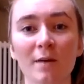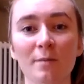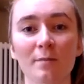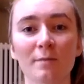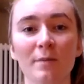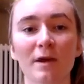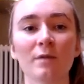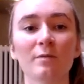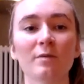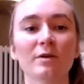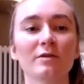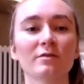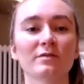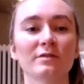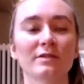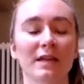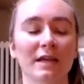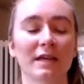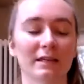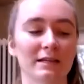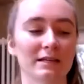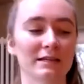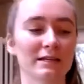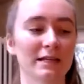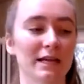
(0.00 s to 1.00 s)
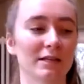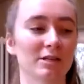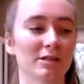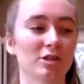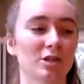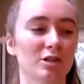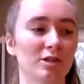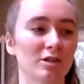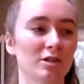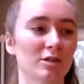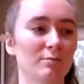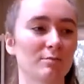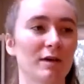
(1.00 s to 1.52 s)
Maybe you set an
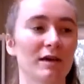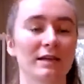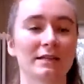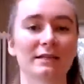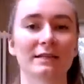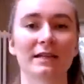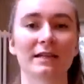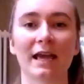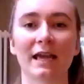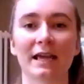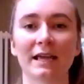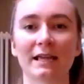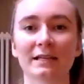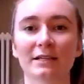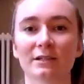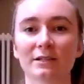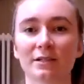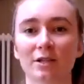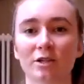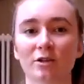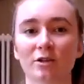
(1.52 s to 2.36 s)
intention to meditate,